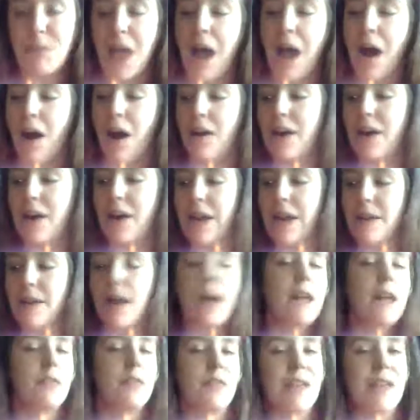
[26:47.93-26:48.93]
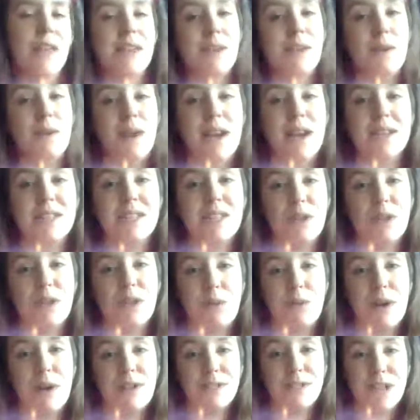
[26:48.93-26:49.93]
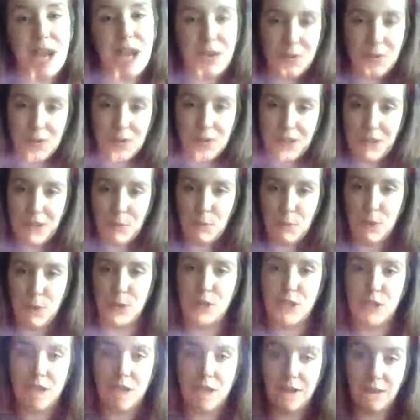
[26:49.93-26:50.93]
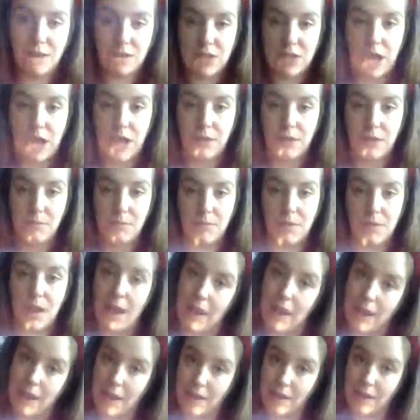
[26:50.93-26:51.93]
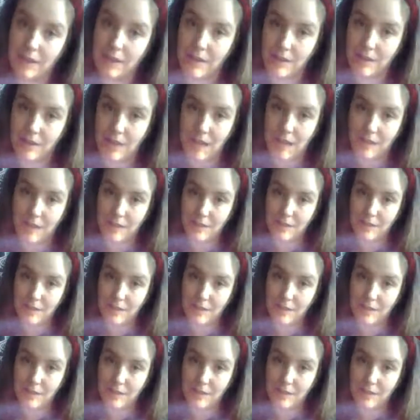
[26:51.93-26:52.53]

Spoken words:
All right, thank you guys so much. I really appreciate your time, and good luck.